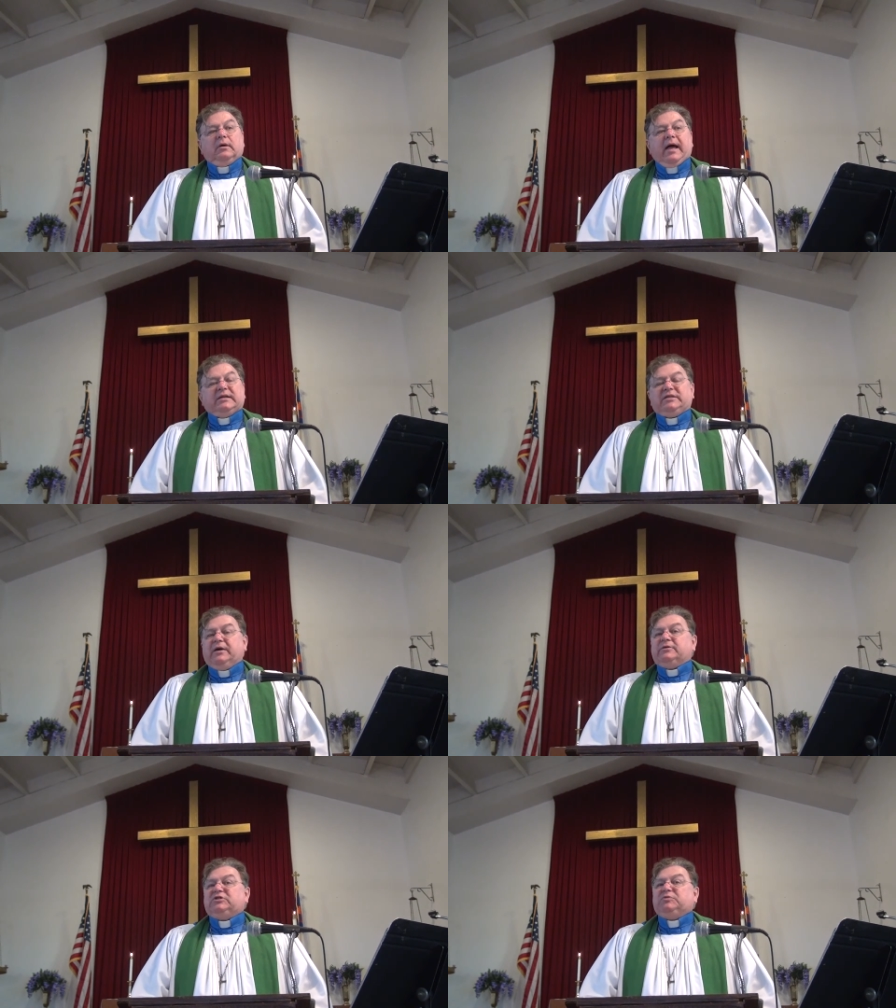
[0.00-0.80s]
as
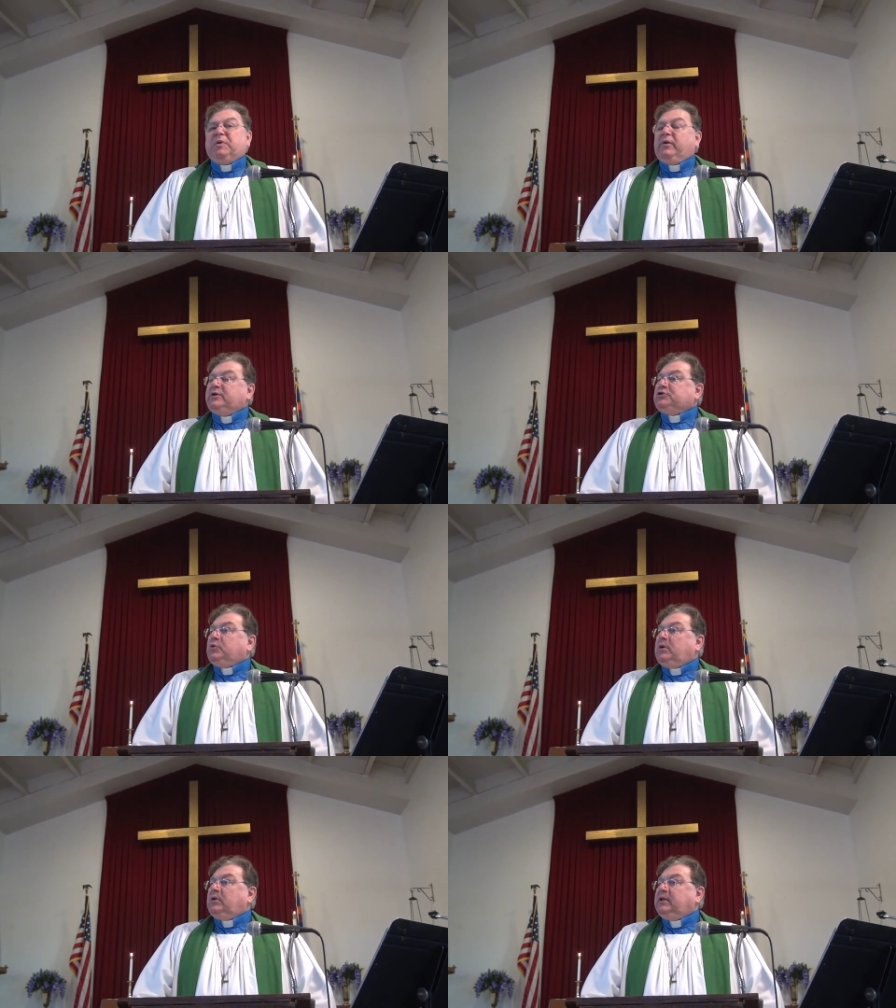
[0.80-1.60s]
their
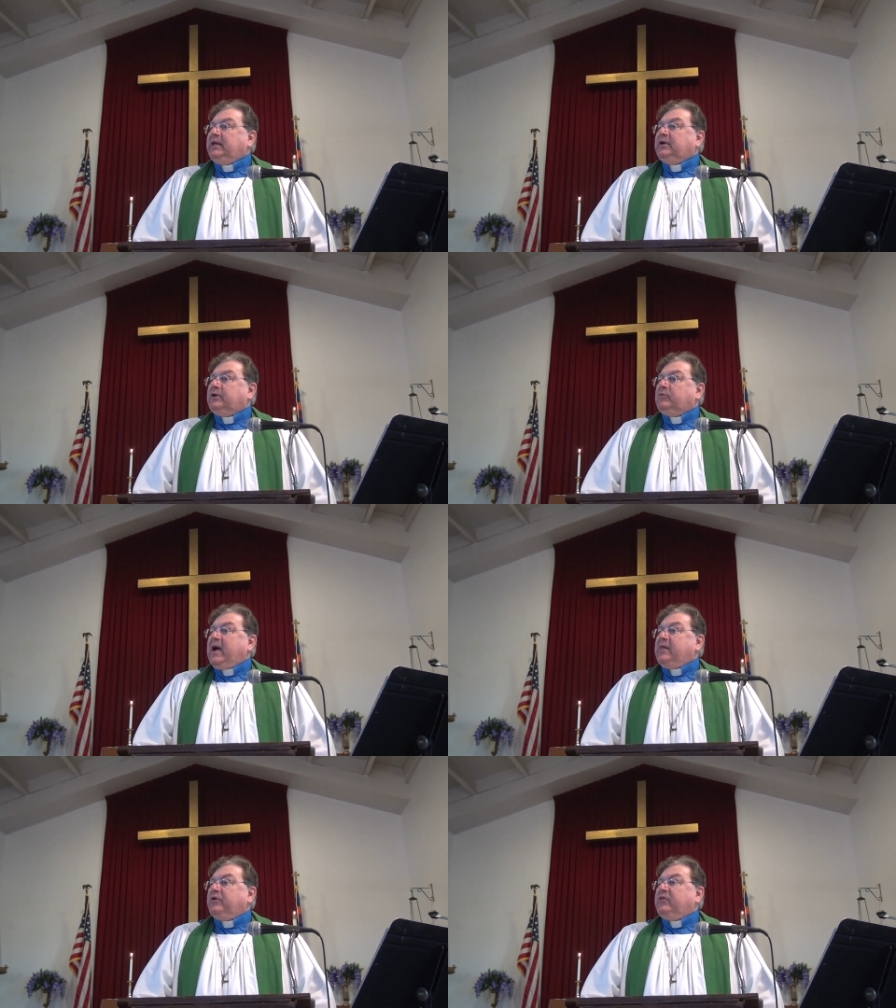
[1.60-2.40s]
spiritual leader
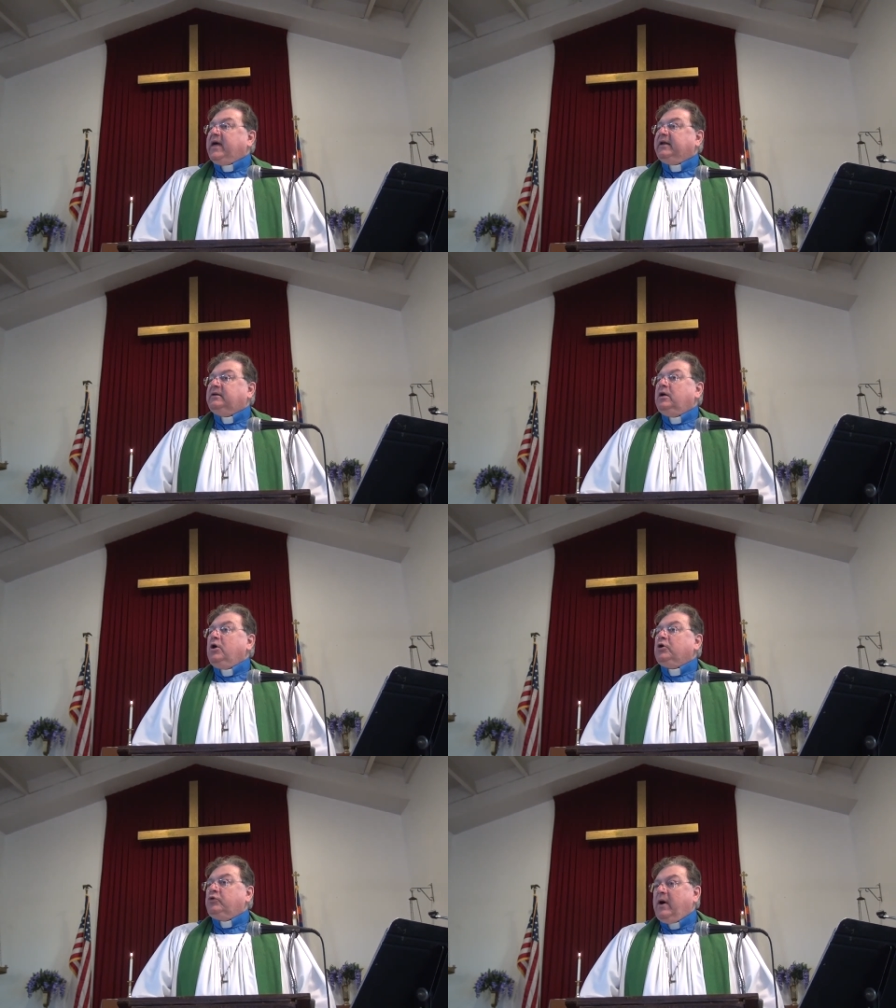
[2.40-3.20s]
rather than
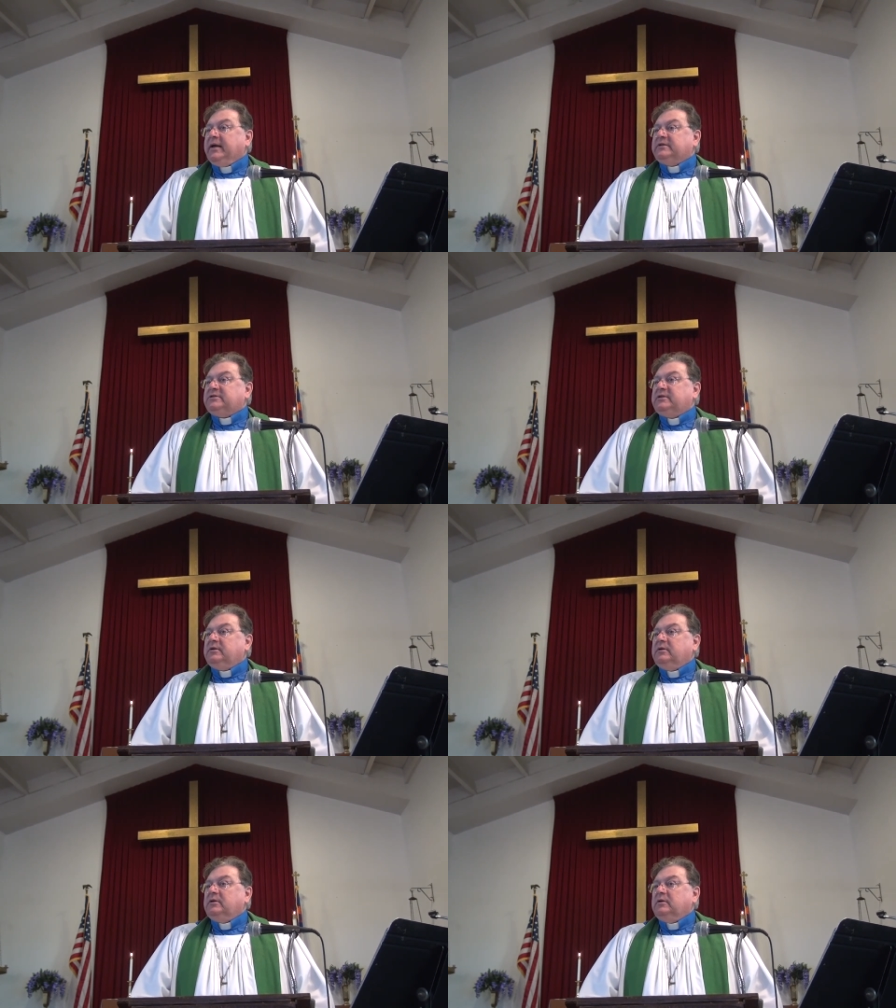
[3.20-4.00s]
Christ
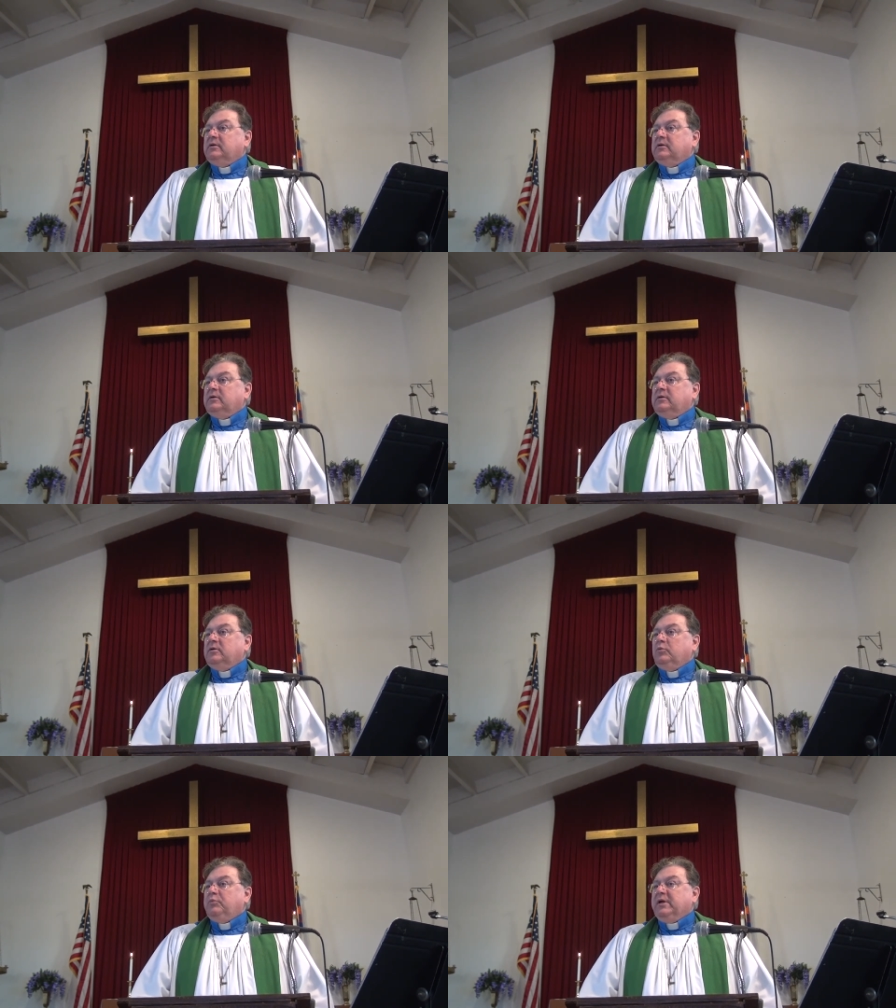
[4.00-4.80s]

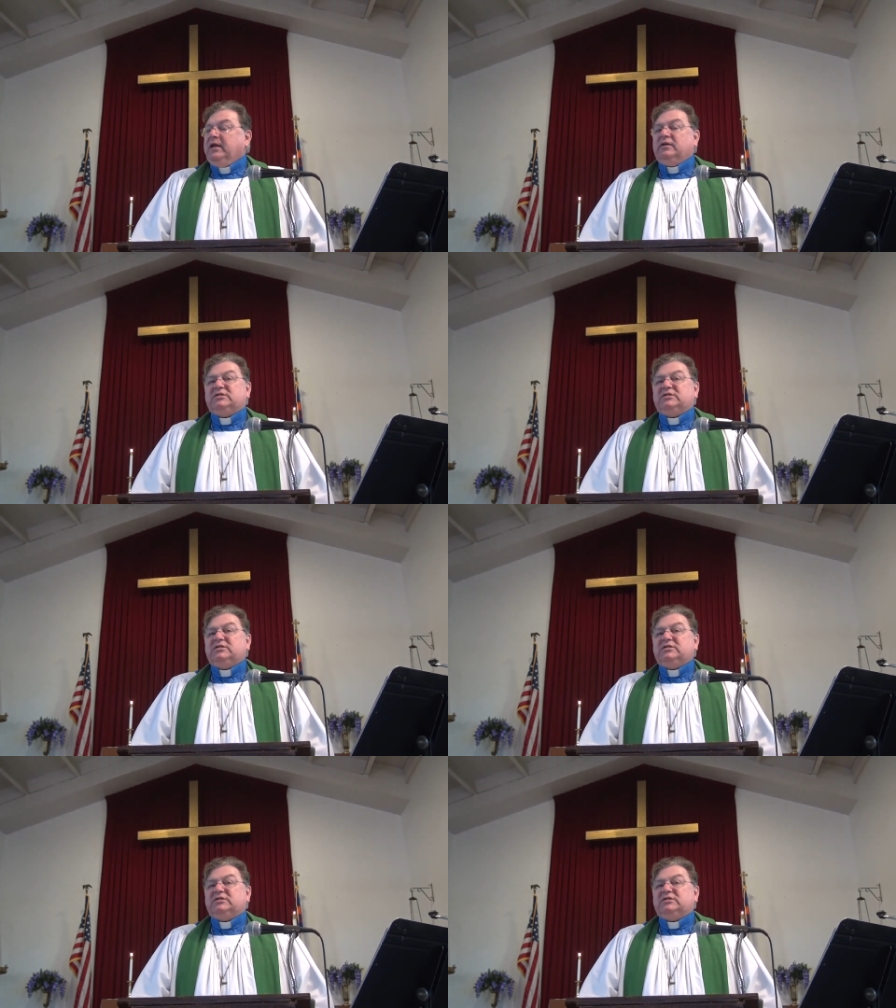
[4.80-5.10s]
being the